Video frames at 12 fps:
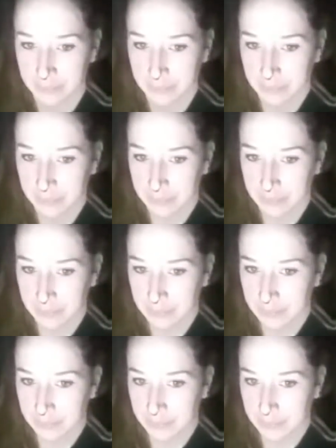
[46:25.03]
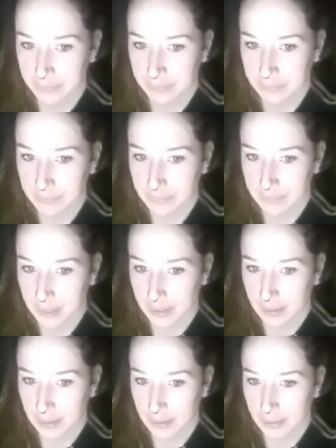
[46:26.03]
especially if you're
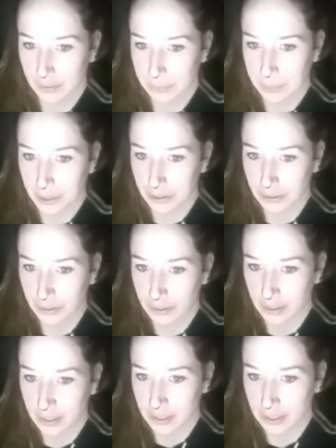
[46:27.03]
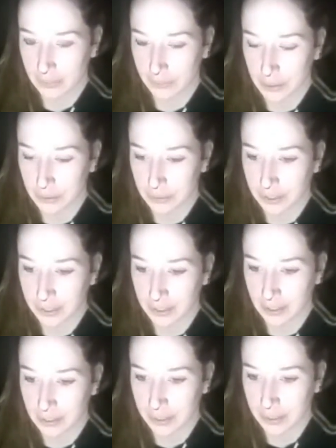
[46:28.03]
dealing with a deity, with a god or a
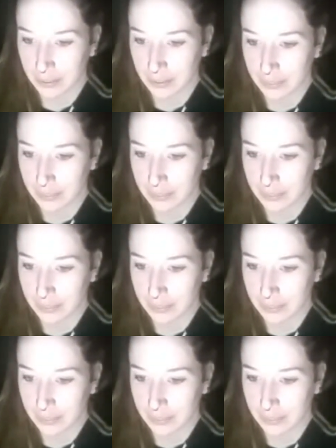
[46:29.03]
goddess,